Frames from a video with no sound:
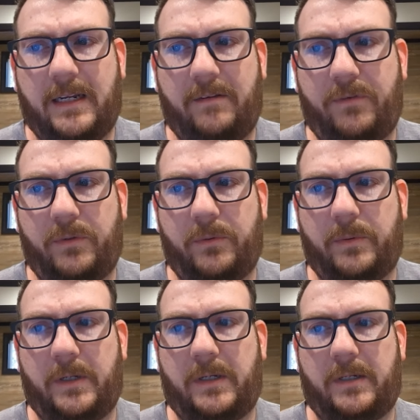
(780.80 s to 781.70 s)
give
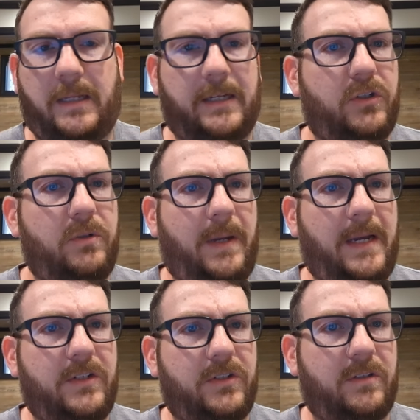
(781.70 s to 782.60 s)
you uh, like two
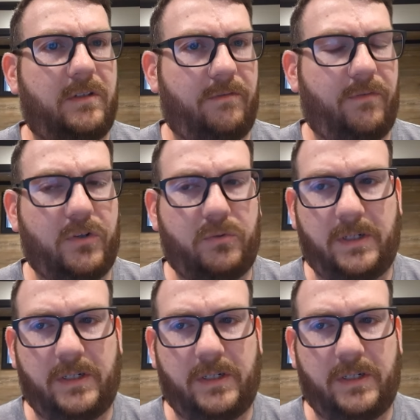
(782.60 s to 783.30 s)
pages. The first one